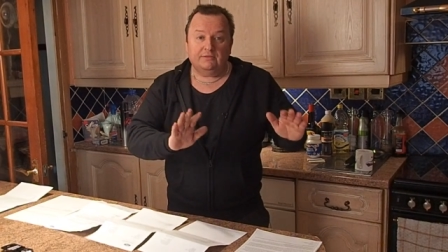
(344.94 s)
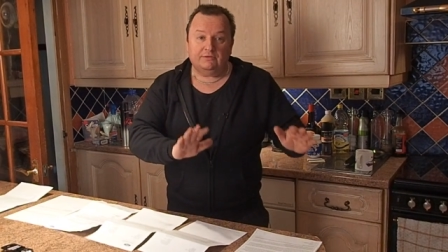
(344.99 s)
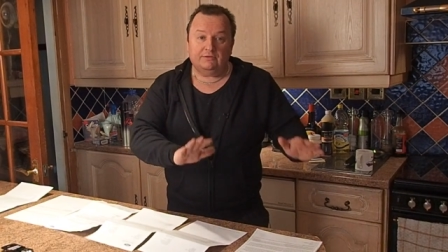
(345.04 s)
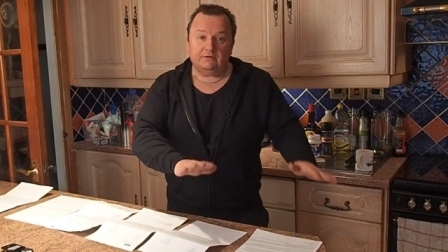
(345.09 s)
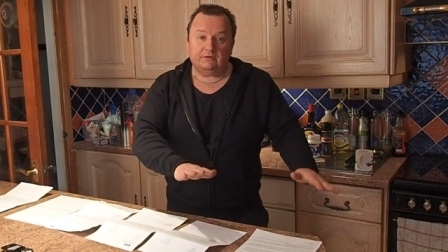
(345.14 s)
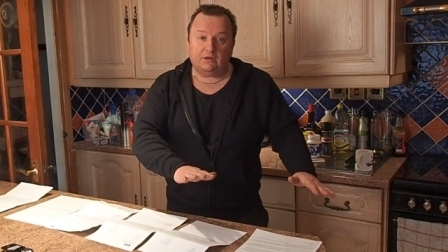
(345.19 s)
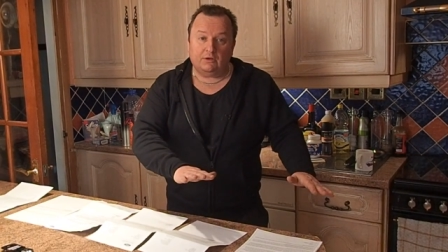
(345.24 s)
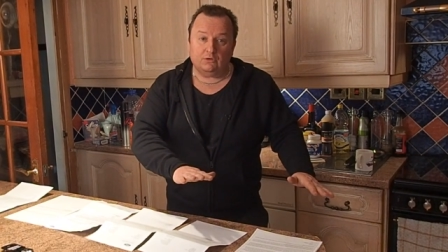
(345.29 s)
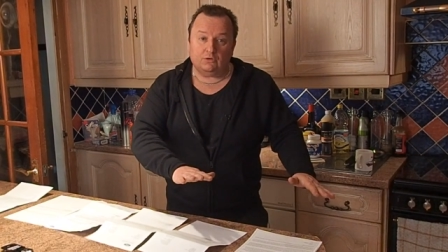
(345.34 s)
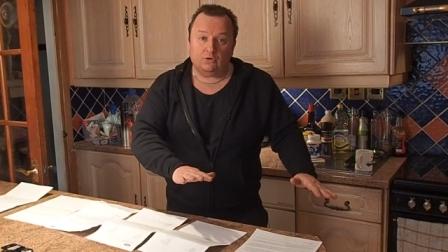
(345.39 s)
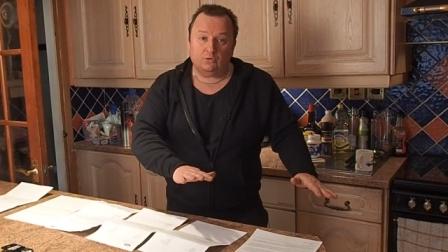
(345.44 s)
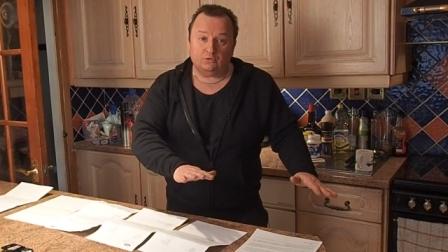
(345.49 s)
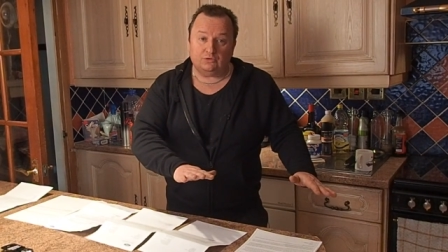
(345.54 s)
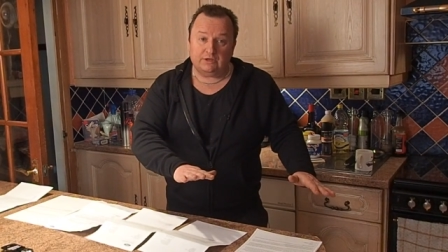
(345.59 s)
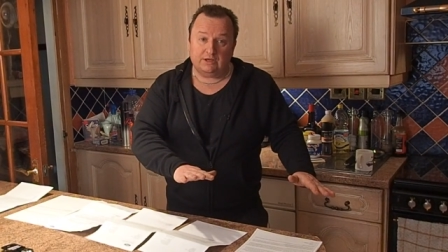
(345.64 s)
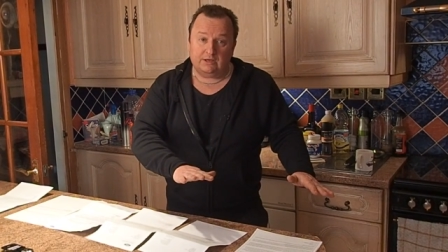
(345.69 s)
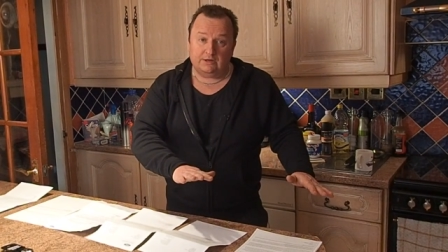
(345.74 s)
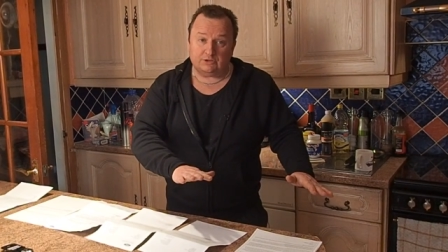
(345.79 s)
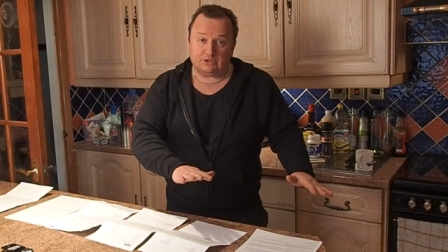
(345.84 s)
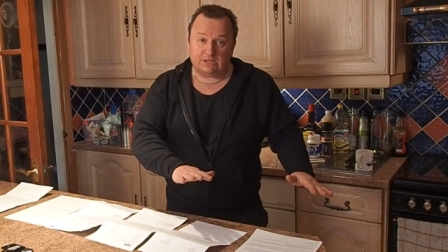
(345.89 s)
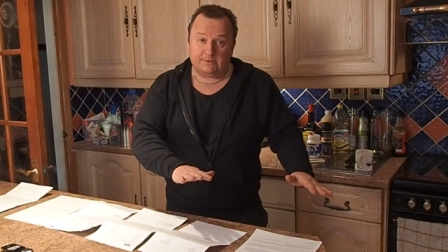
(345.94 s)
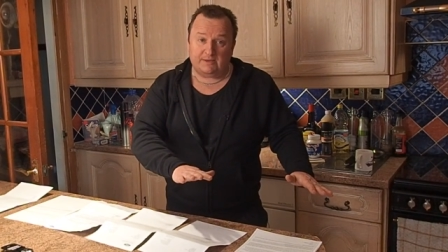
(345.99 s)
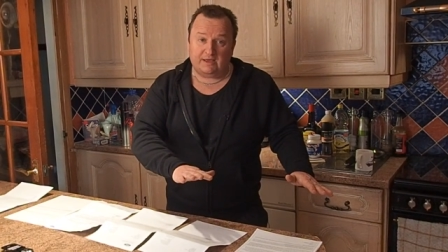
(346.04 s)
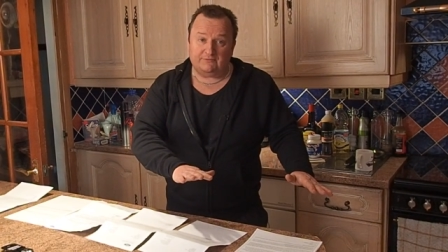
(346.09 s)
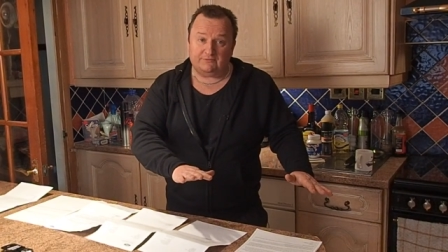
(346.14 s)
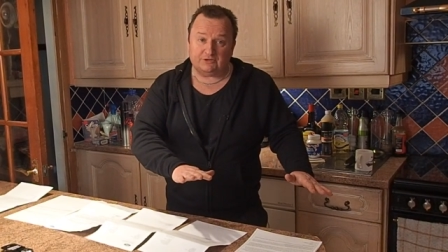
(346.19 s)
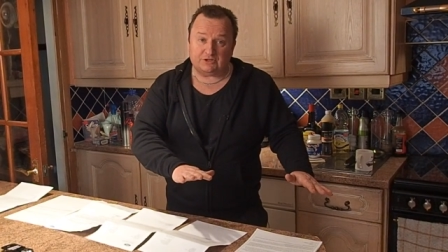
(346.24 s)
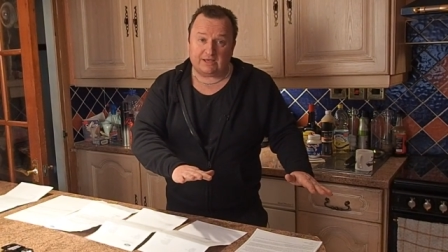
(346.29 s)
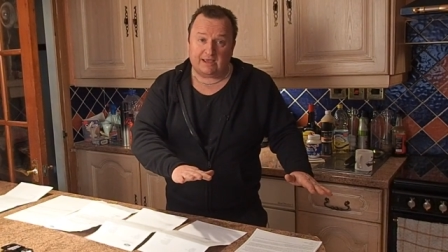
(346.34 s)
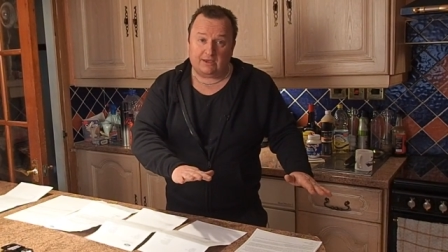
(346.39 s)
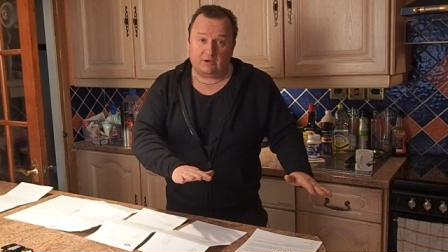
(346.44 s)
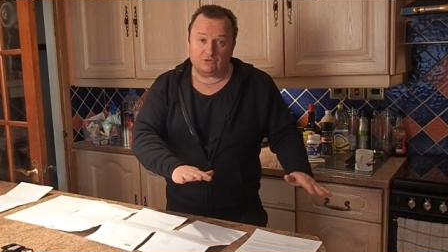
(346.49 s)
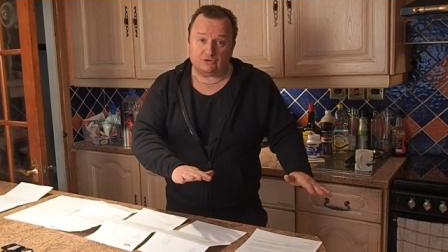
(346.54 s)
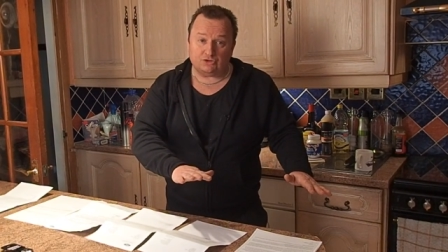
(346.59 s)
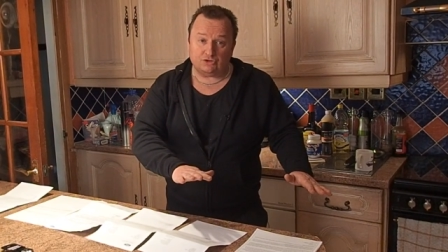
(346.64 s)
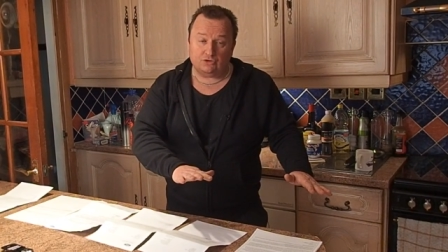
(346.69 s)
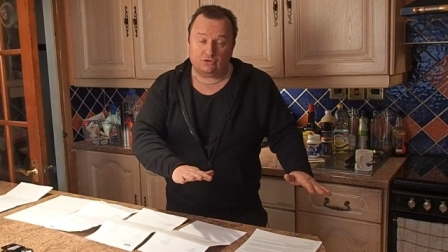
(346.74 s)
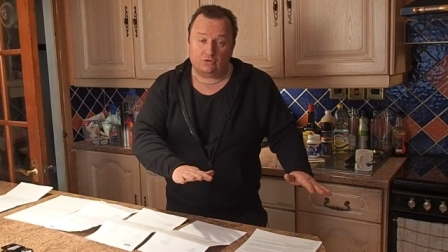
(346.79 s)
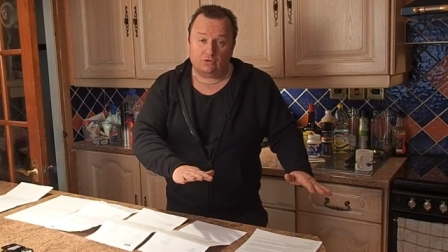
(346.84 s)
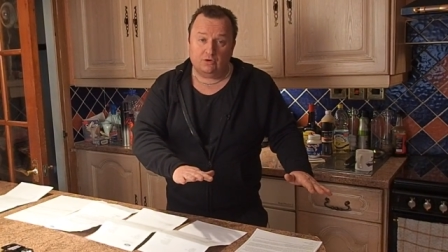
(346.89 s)
the local dealership, Evans
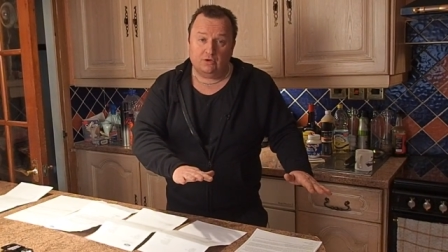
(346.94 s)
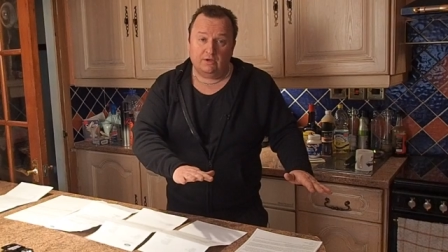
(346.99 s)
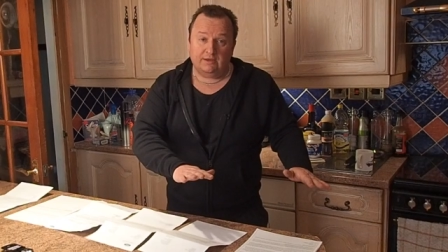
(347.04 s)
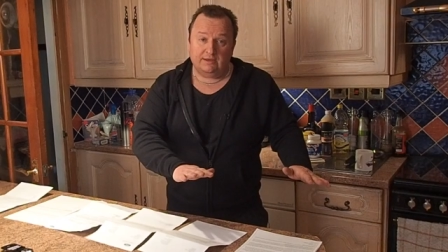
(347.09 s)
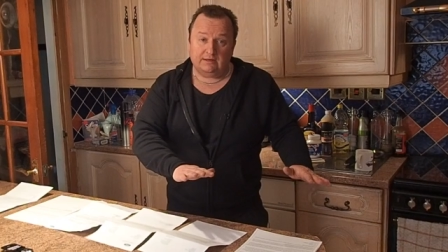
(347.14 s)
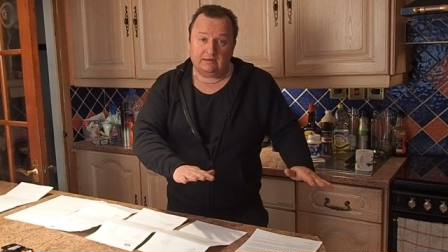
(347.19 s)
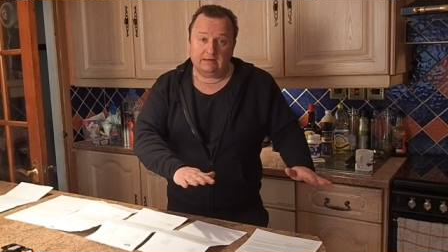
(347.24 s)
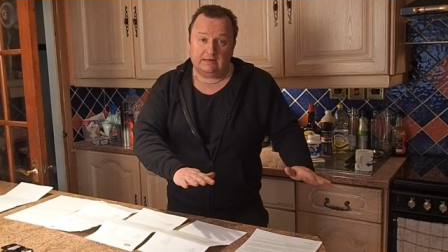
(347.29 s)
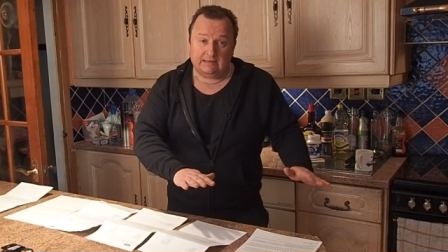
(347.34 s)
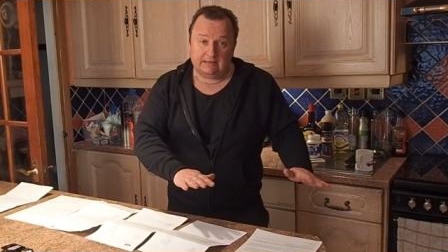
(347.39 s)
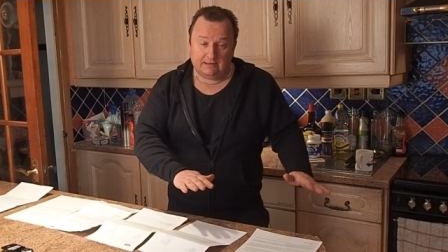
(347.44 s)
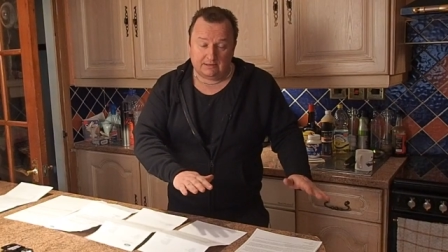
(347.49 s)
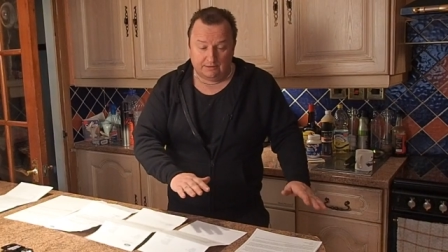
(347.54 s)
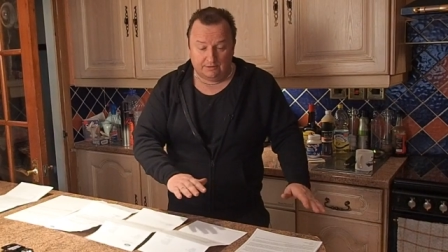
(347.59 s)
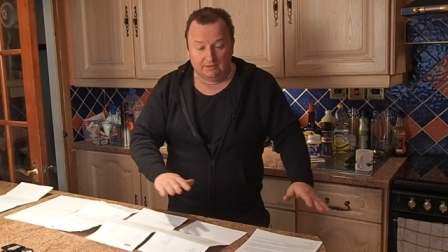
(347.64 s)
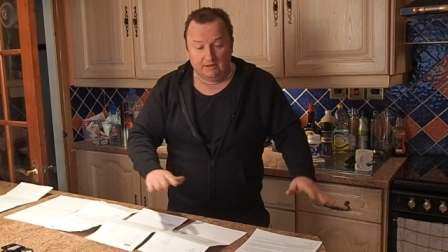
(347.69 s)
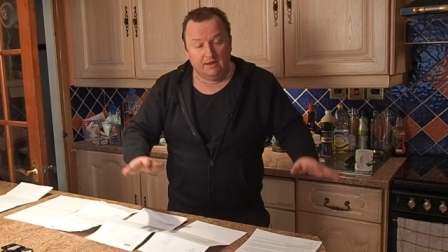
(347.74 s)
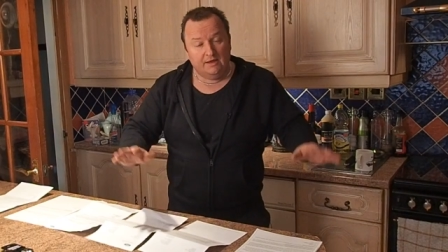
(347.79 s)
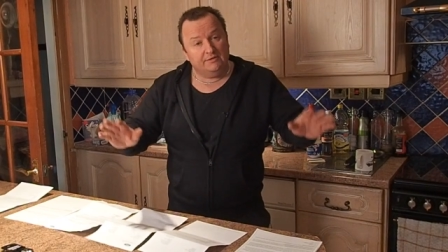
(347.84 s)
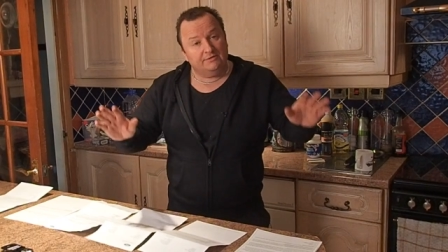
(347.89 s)
Howshaw in Lincoln.